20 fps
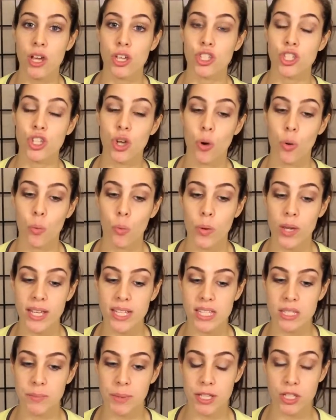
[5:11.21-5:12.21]
So we
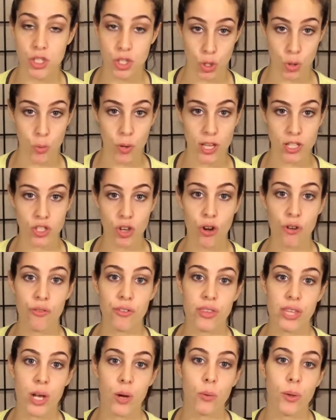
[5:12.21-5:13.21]
spent 2 weeks
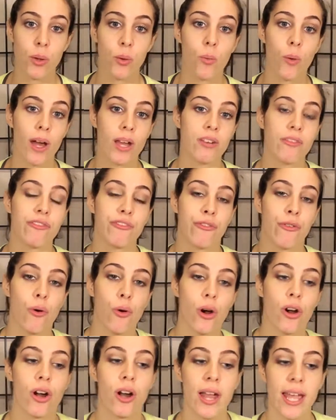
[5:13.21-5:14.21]
over there. We went
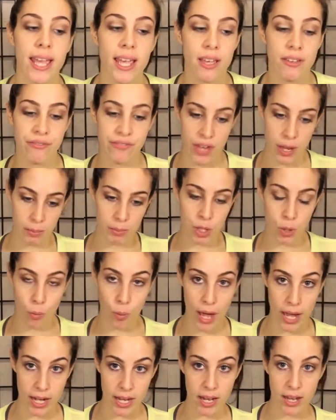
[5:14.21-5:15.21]
for a family
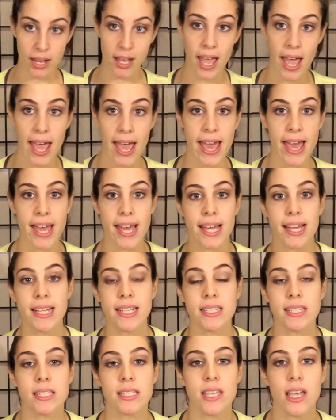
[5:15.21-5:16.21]
wedding,
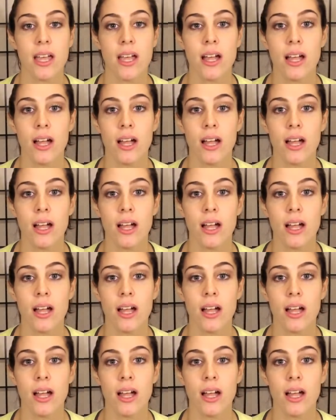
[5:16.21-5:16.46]
and